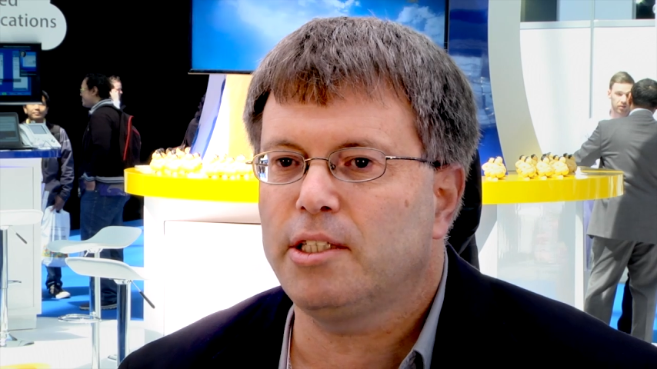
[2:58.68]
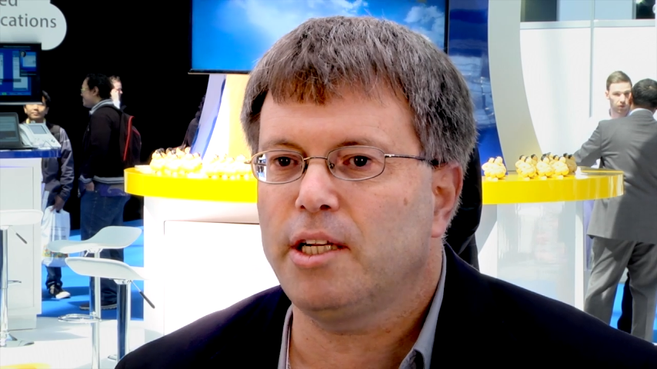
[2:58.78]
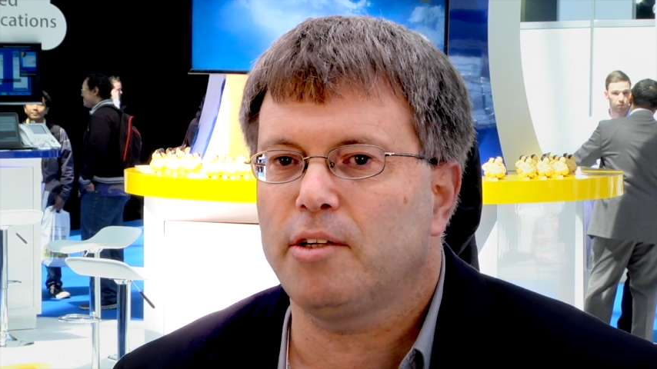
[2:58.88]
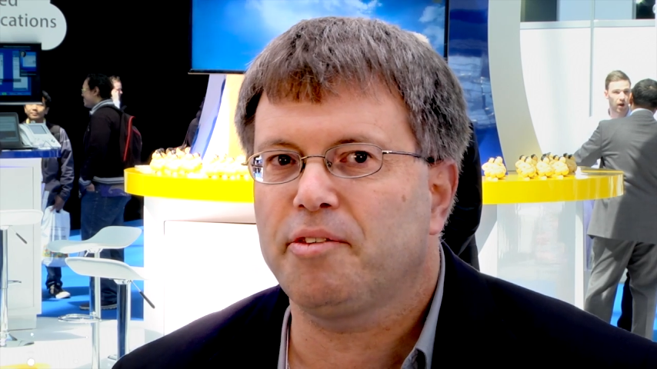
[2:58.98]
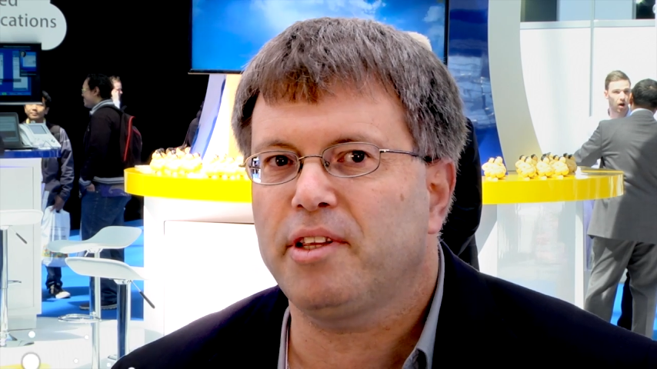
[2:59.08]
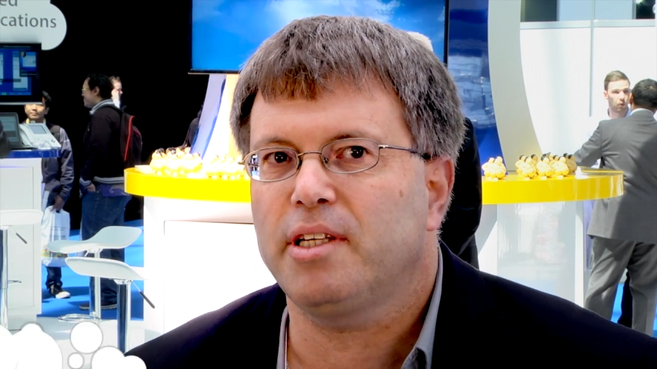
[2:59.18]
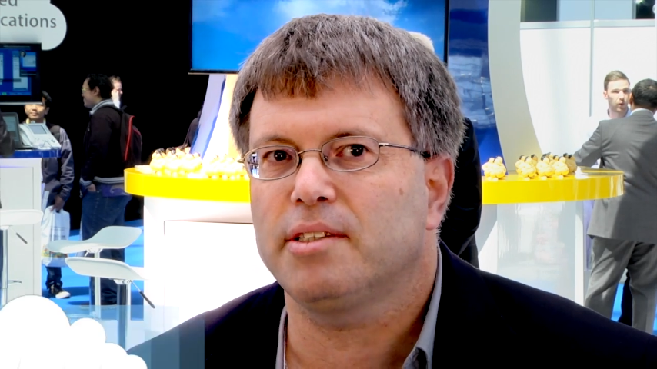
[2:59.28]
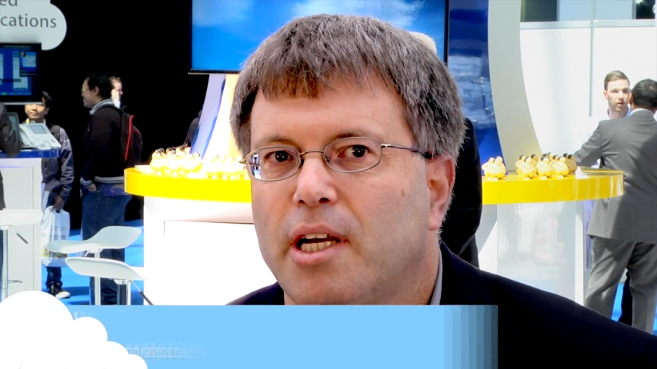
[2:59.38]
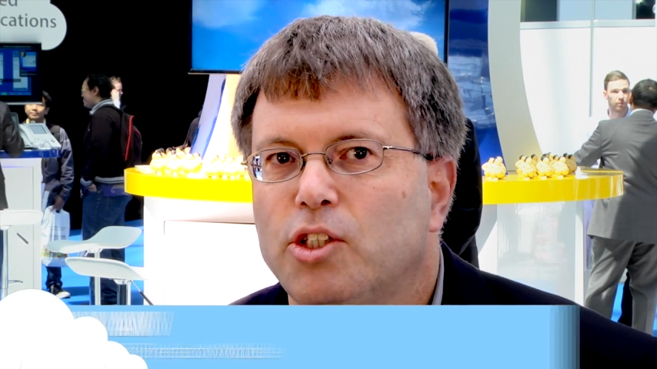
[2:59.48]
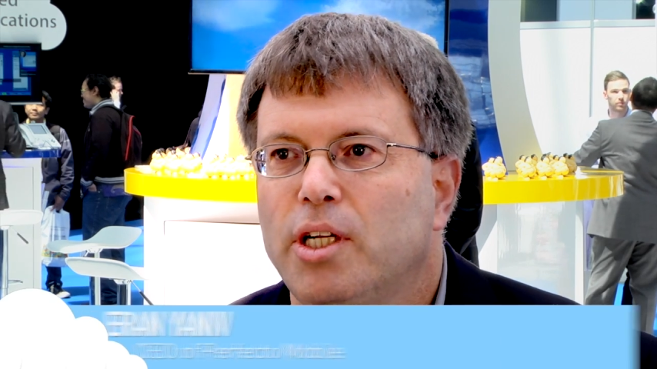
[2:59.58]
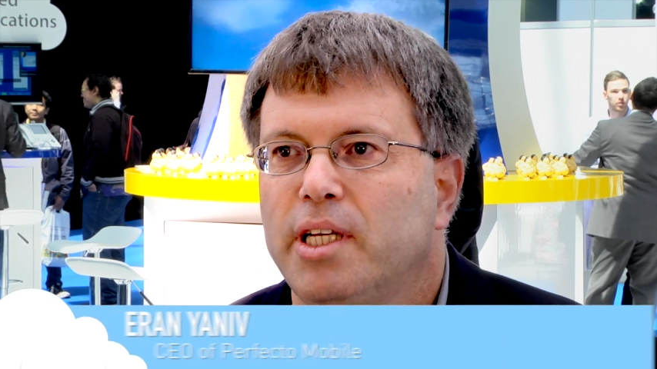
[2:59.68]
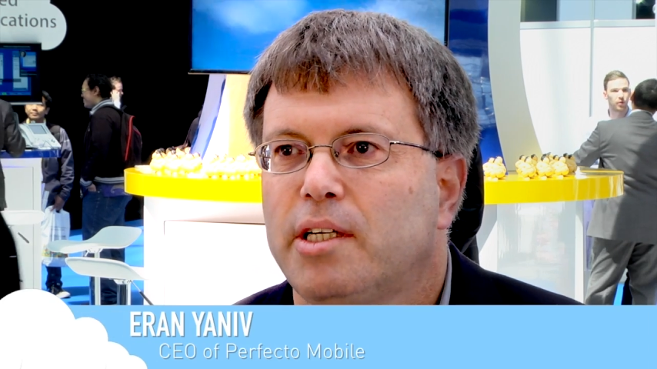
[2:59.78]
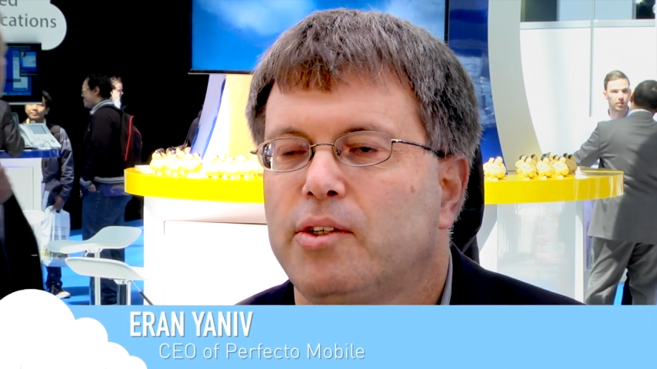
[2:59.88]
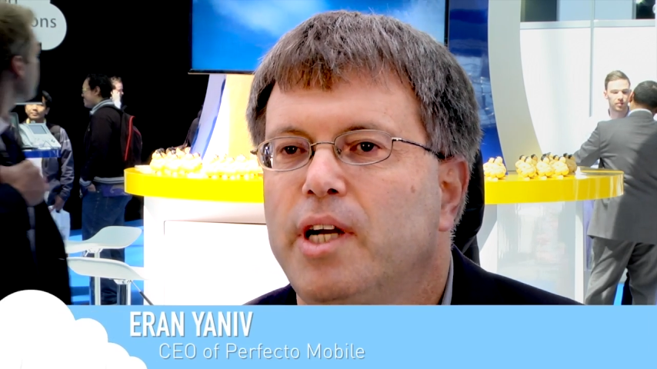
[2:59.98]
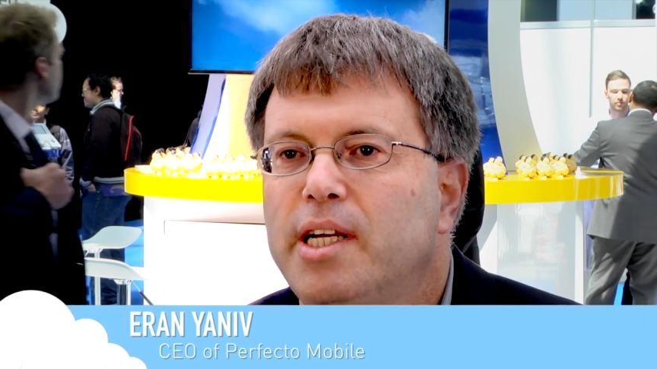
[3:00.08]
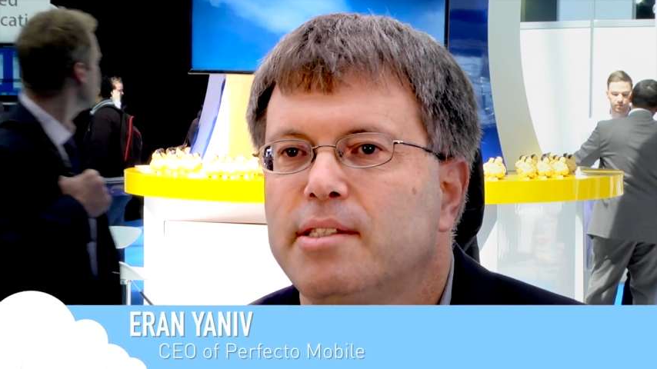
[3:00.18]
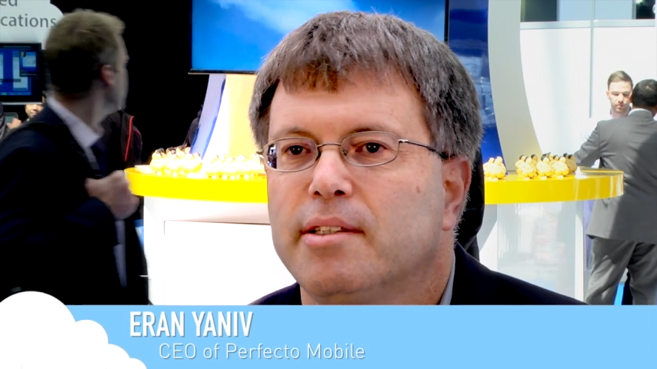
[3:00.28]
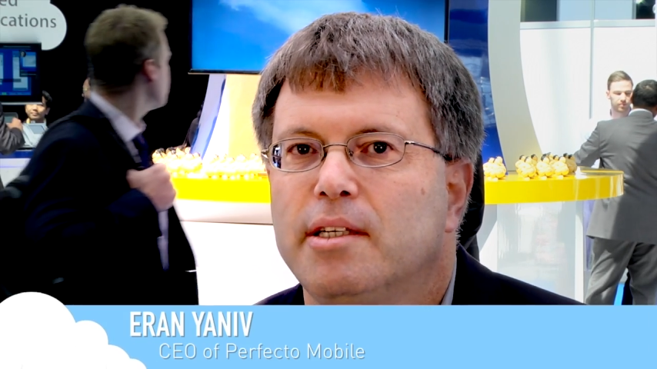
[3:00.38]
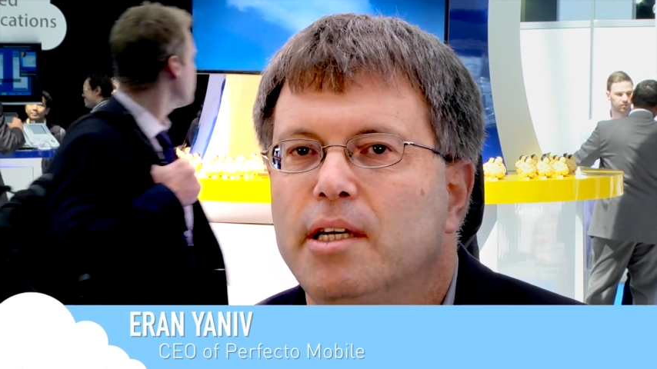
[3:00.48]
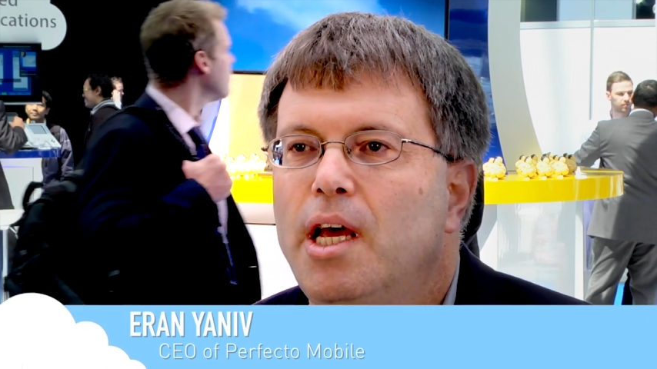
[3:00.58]
Internet of Things actually creates
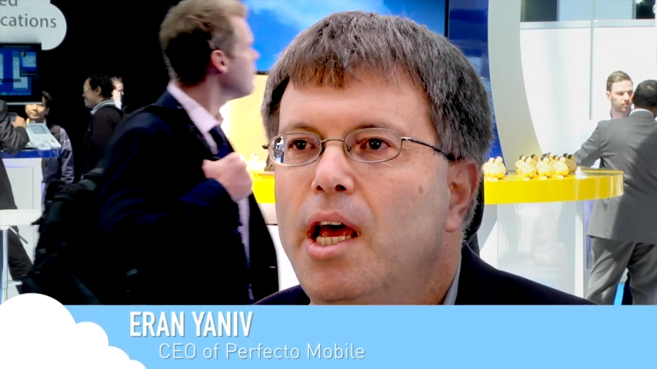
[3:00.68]
a